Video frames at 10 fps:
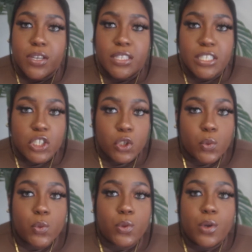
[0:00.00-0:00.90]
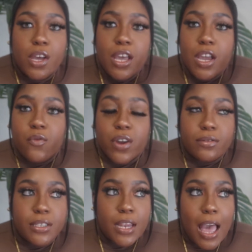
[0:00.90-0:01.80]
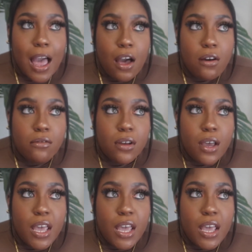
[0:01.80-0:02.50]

sensual. It rounds it out.